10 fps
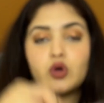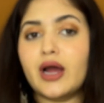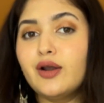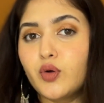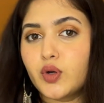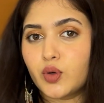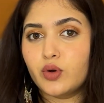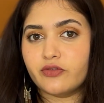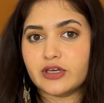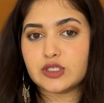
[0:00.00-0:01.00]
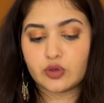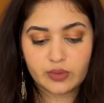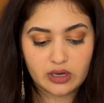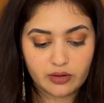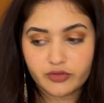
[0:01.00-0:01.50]
I don't know if that's going to
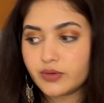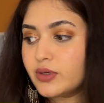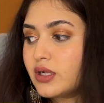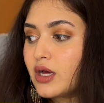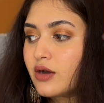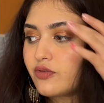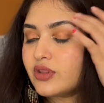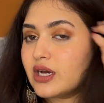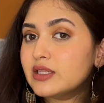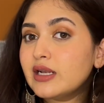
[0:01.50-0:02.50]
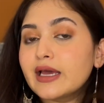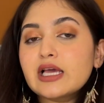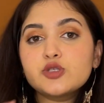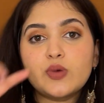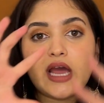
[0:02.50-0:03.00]
be comfortable. For the other
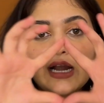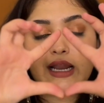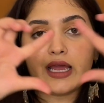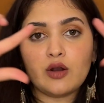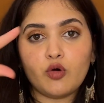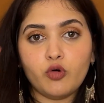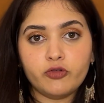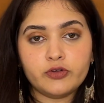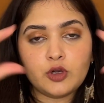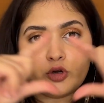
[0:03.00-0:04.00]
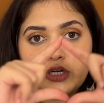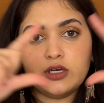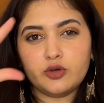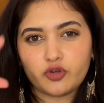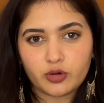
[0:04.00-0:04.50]
leggings, we had like an oval or
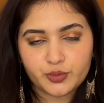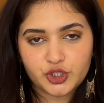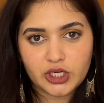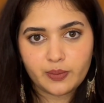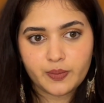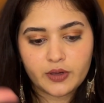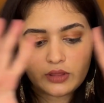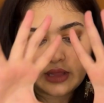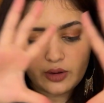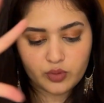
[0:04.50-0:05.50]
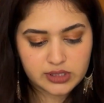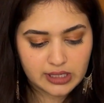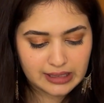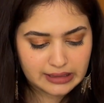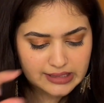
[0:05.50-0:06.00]
teardrop shape that was
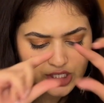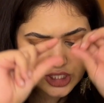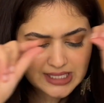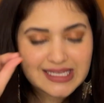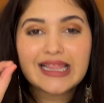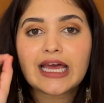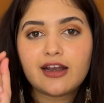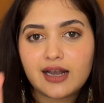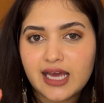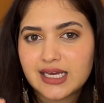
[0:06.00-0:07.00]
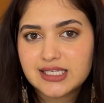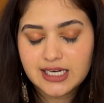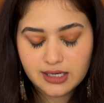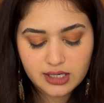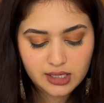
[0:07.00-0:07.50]
just slightly
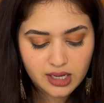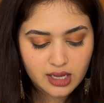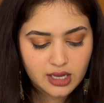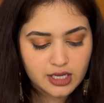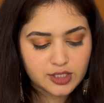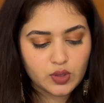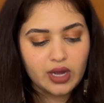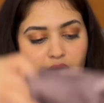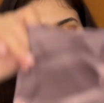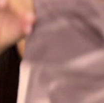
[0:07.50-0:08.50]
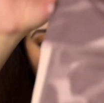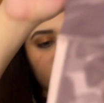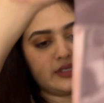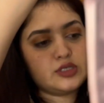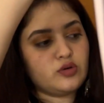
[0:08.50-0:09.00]
extended. So I don't know how
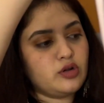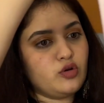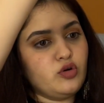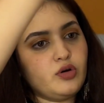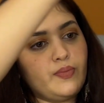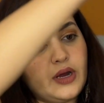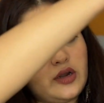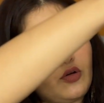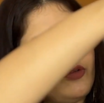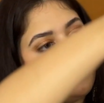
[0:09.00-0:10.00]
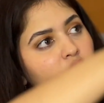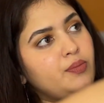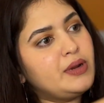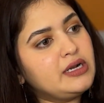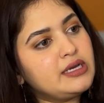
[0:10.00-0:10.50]
this is going to look, but overall
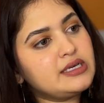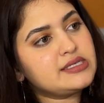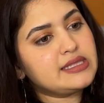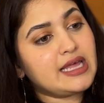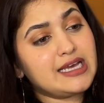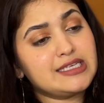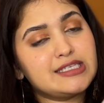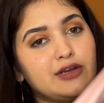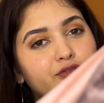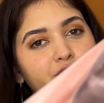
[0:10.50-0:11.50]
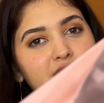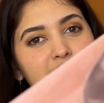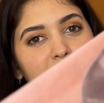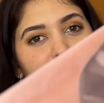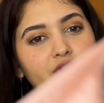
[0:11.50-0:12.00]
build is nice. It feels
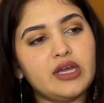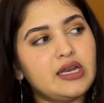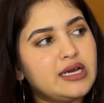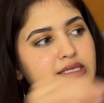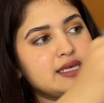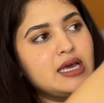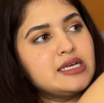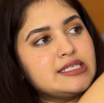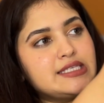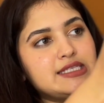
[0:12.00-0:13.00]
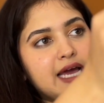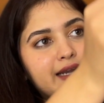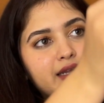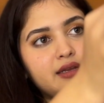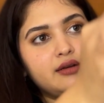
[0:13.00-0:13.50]
like a very nice
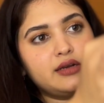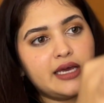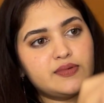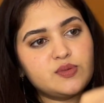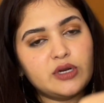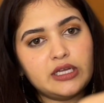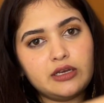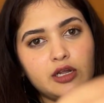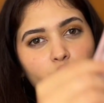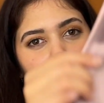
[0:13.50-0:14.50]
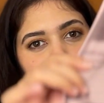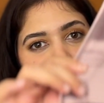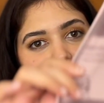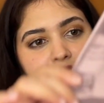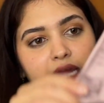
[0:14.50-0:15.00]
satin types material on the
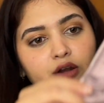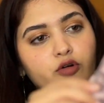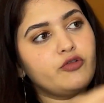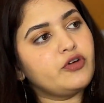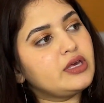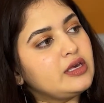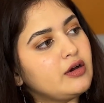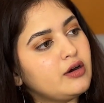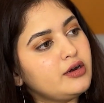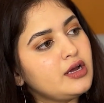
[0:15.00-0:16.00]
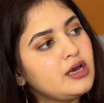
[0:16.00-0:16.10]
side over here.